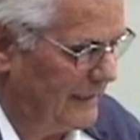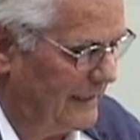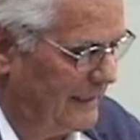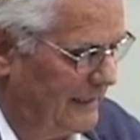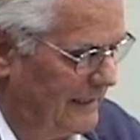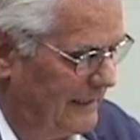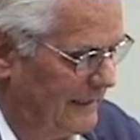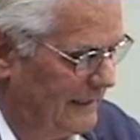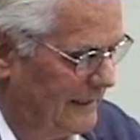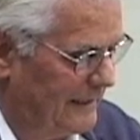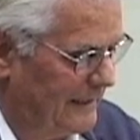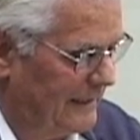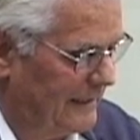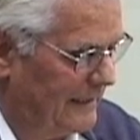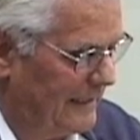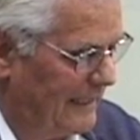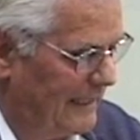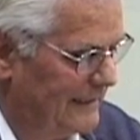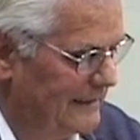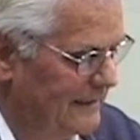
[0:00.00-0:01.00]
Uh,
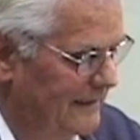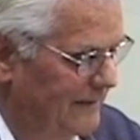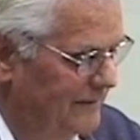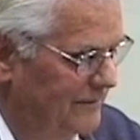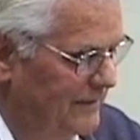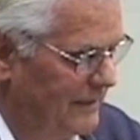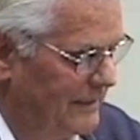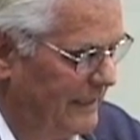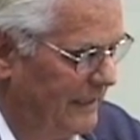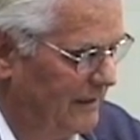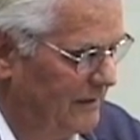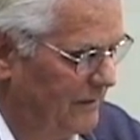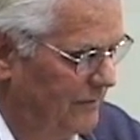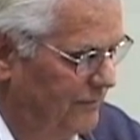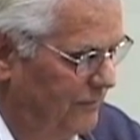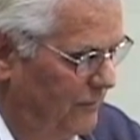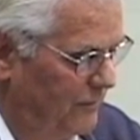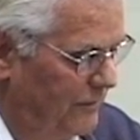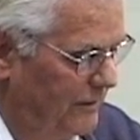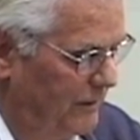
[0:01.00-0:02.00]
I love the
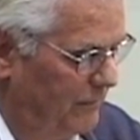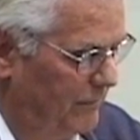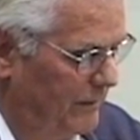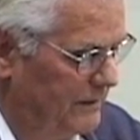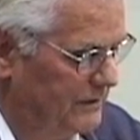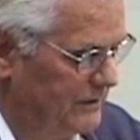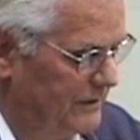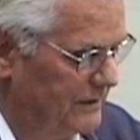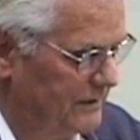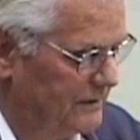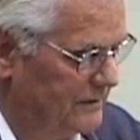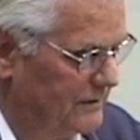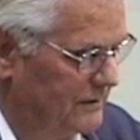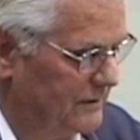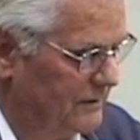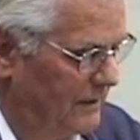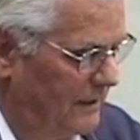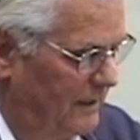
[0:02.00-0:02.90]
California missions.